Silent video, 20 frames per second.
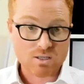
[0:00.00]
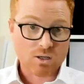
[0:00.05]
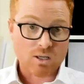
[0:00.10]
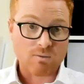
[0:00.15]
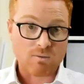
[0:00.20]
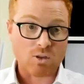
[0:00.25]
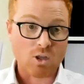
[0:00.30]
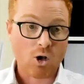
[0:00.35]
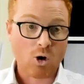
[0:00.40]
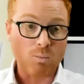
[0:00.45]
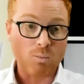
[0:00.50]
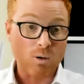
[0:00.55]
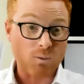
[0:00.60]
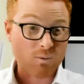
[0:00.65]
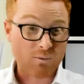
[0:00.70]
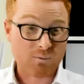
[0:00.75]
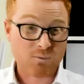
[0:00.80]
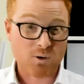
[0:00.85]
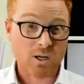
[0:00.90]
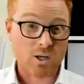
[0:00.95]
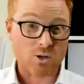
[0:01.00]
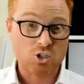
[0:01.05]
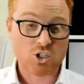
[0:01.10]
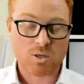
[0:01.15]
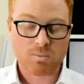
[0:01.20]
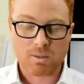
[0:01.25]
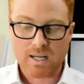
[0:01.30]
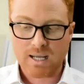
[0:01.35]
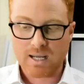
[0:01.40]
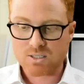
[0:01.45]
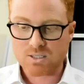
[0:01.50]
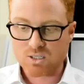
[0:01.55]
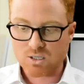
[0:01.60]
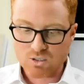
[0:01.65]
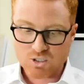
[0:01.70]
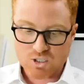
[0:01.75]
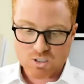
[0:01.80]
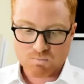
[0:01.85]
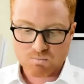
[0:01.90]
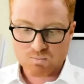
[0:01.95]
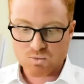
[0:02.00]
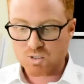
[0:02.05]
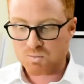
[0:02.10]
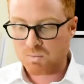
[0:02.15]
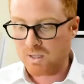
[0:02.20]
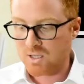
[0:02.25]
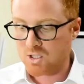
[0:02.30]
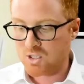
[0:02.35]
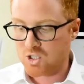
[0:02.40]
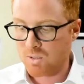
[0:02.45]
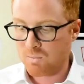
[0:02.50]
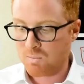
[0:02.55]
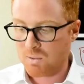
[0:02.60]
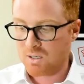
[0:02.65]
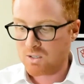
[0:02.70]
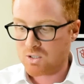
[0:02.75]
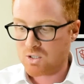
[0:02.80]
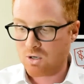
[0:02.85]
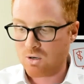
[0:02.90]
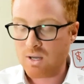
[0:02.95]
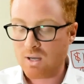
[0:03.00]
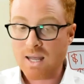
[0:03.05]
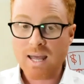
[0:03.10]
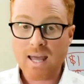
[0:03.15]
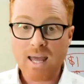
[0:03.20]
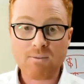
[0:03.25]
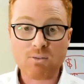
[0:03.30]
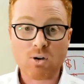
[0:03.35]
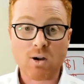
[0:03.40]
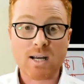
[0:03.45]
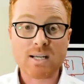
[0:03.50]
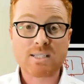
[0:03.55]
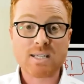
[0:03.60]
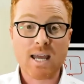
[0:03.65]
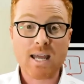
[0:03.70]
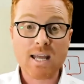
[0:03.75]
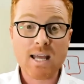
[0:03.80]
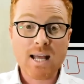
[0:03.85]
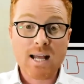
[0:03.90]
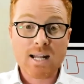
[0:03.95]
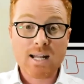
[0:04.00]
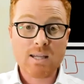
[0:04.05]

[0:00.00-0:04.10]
I'll give you the whole book for free or ship it out to you. Just pay the shipping. So have a great day.